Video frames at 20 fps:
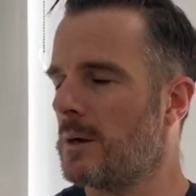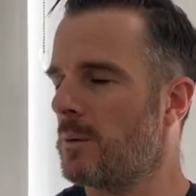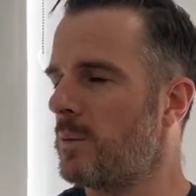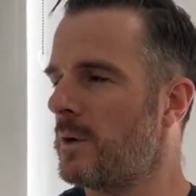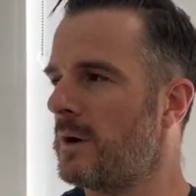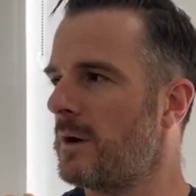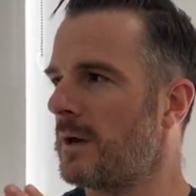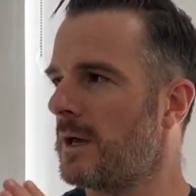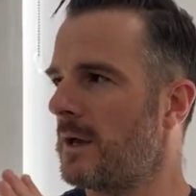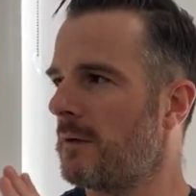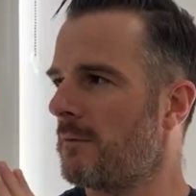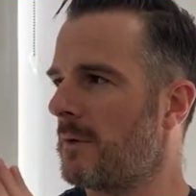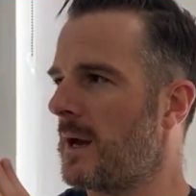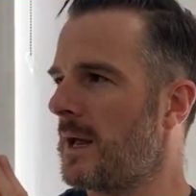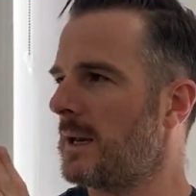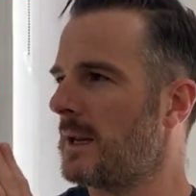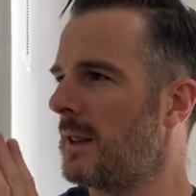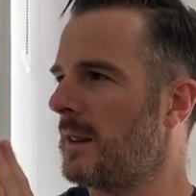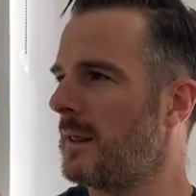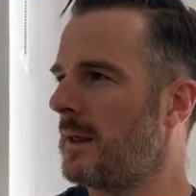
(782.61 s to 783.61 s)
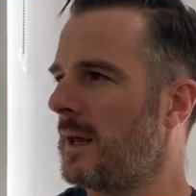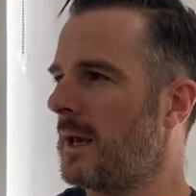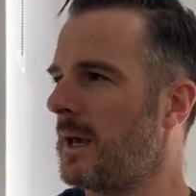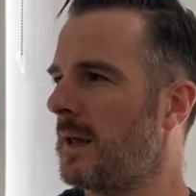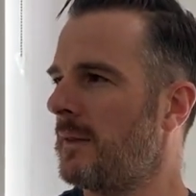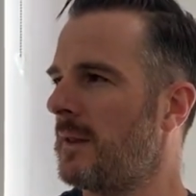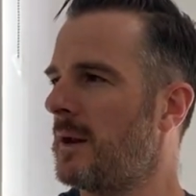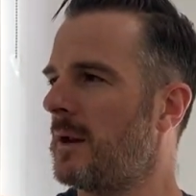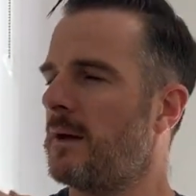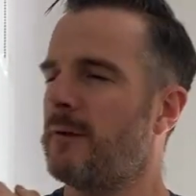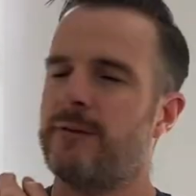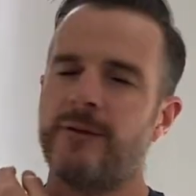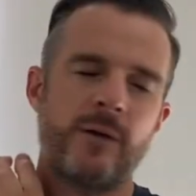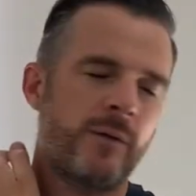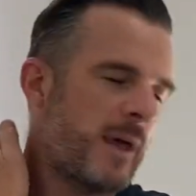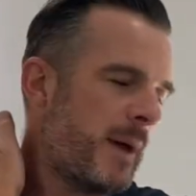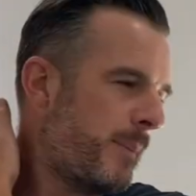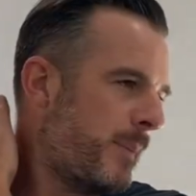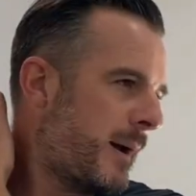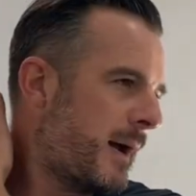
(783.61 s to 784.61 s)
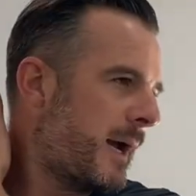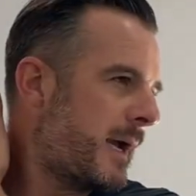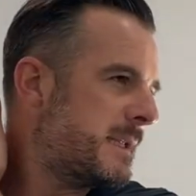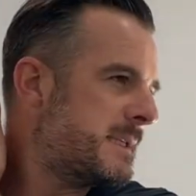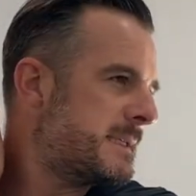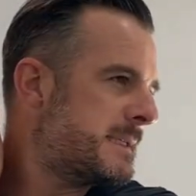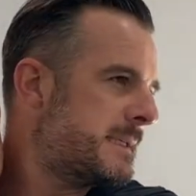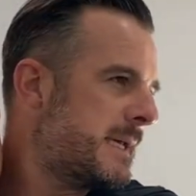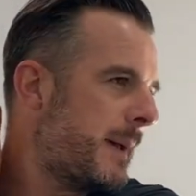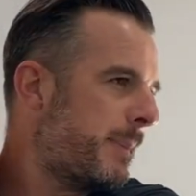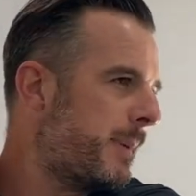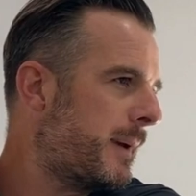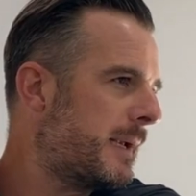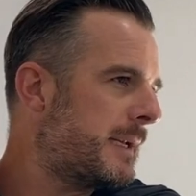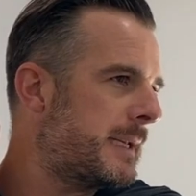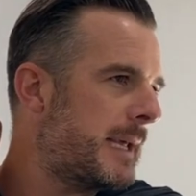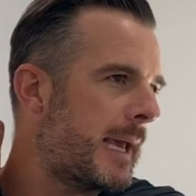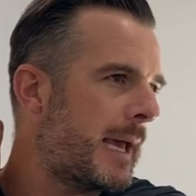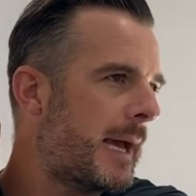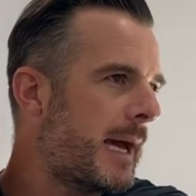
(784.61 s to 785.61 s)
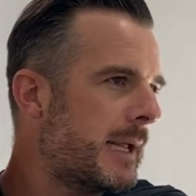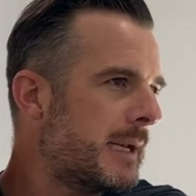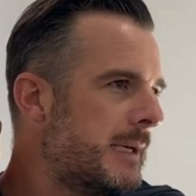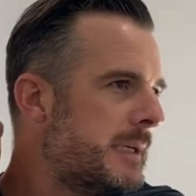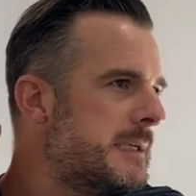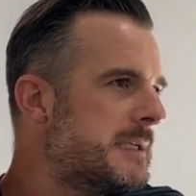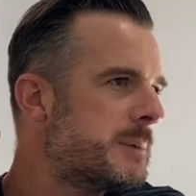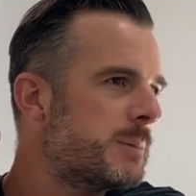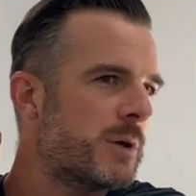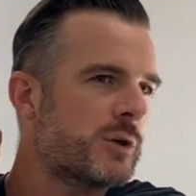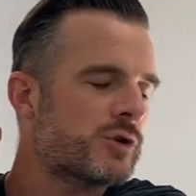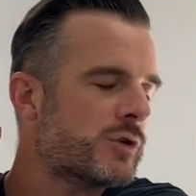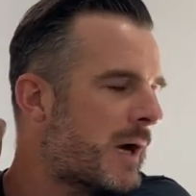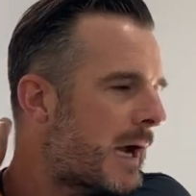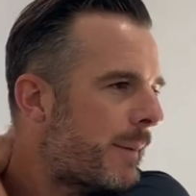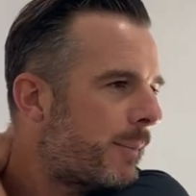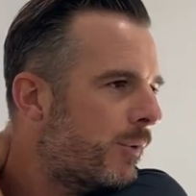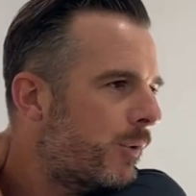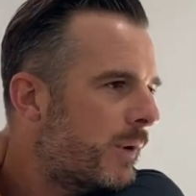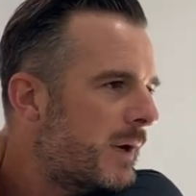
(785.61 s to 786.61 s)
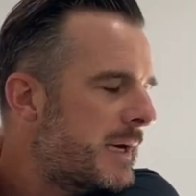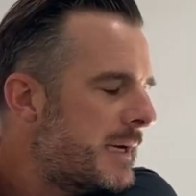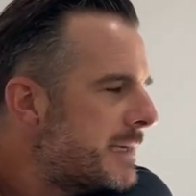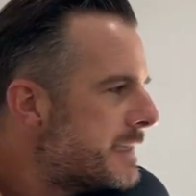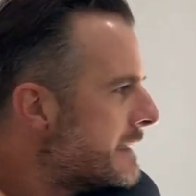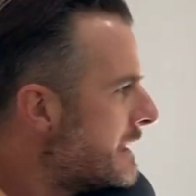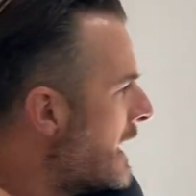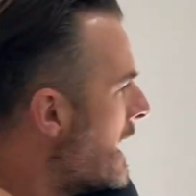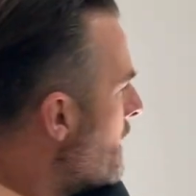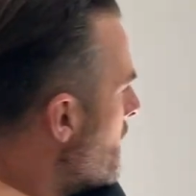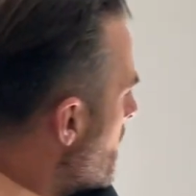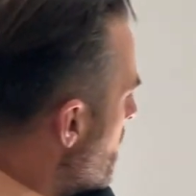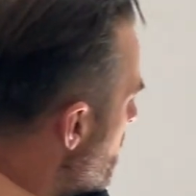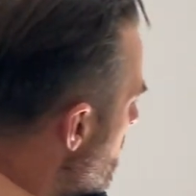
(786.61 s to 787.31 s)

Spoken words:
when I get around to there and then I feel that pain zapping down into my trap or down my